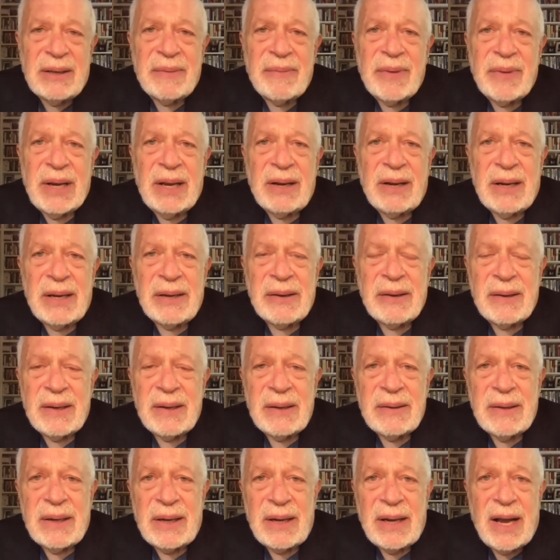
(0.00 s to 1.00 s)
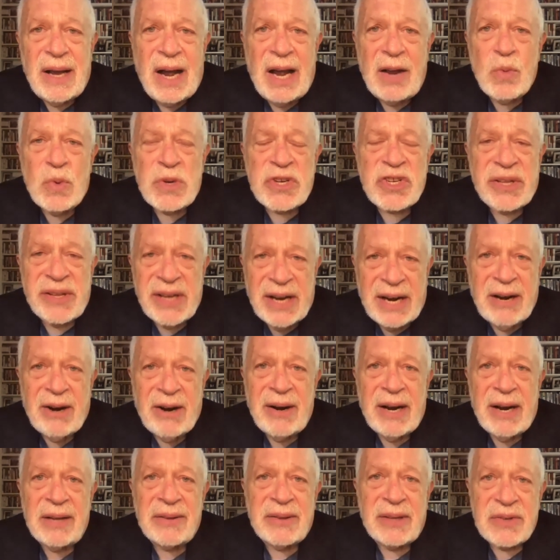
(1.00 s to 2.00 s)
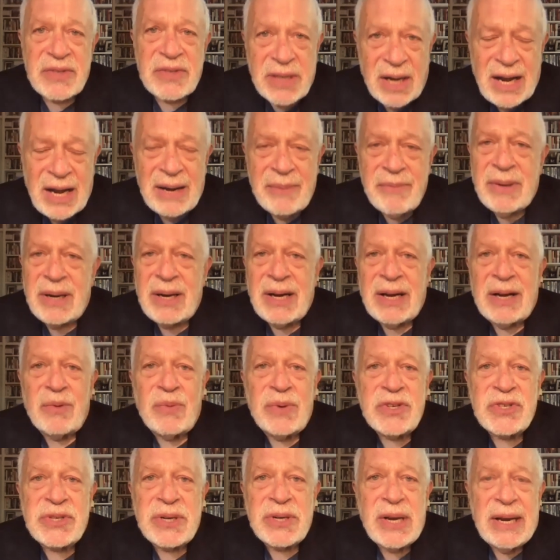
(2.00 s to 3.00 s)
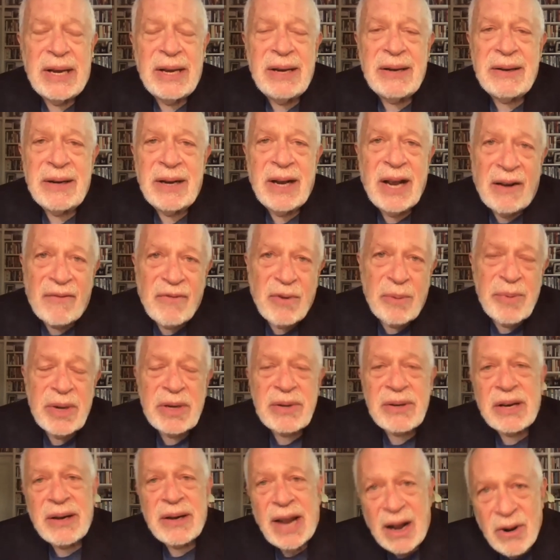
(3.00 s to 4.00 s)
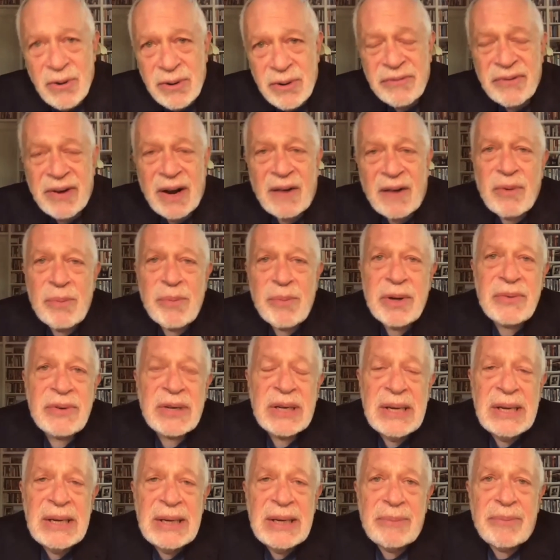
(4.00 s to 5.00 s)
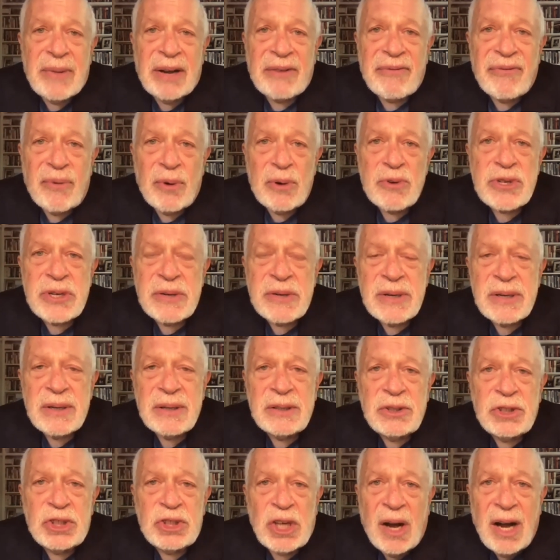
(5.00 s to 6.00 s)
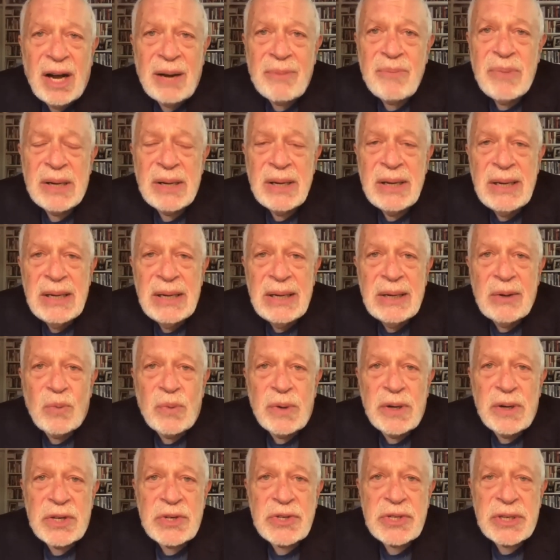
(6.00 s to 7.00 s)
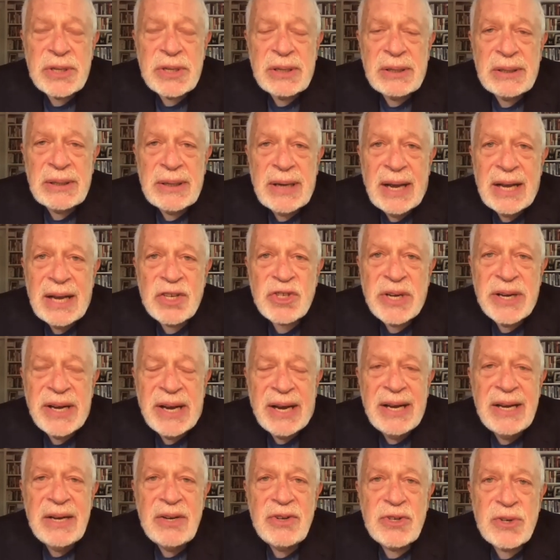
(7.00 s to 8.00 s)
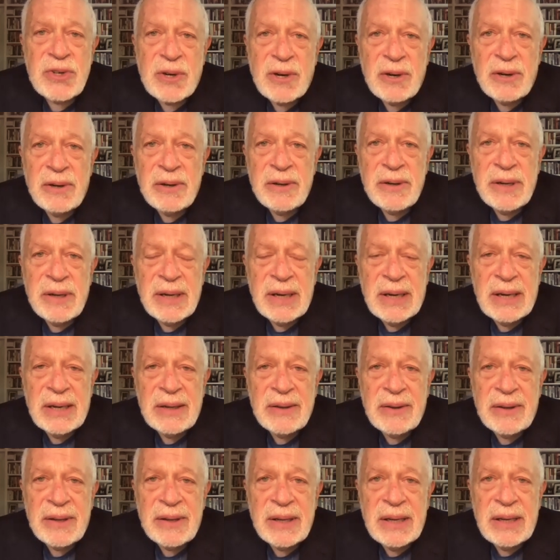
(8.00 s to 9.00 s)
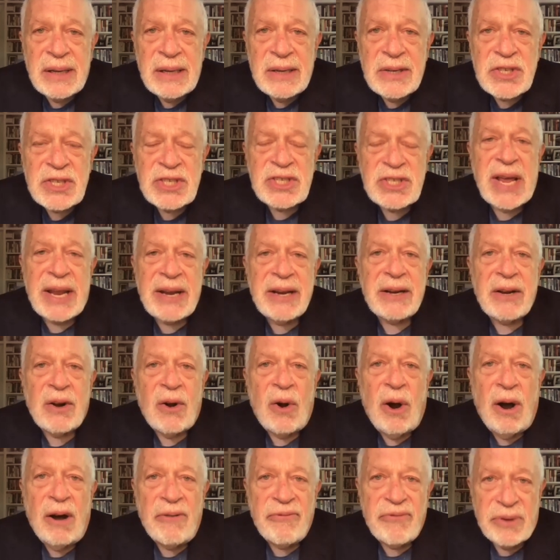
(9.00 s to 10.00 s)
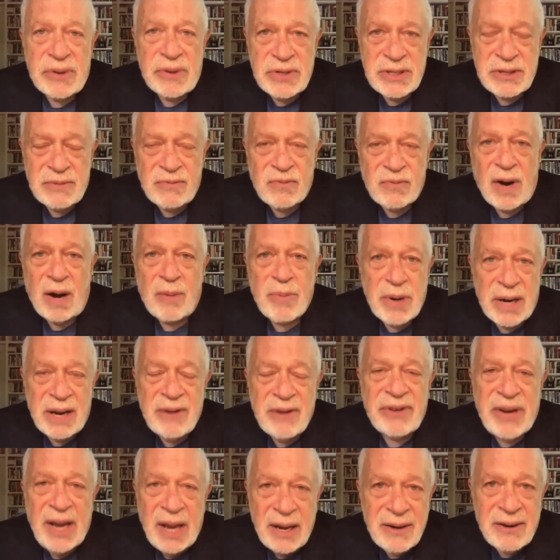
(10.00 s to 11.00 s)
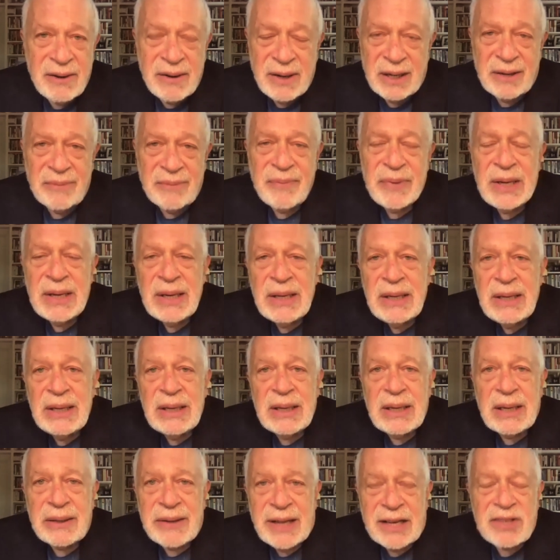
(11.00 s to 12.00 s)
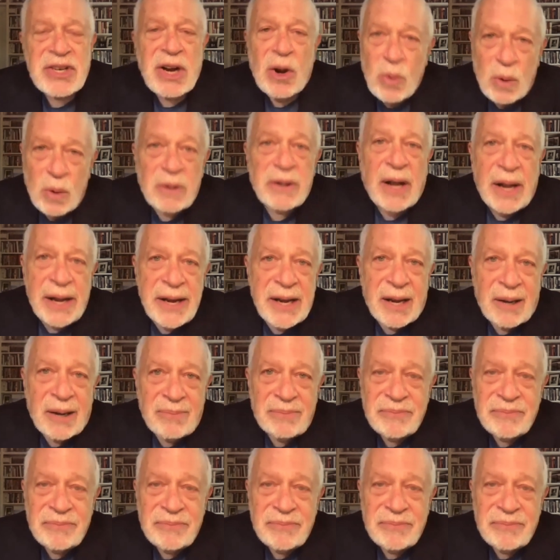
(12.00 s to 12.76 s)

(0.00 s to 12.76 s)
And I was there at the time. I was in government and out of government. My first job was as an intern in the Senate office of Robert F. Kennedy. That's how old I am.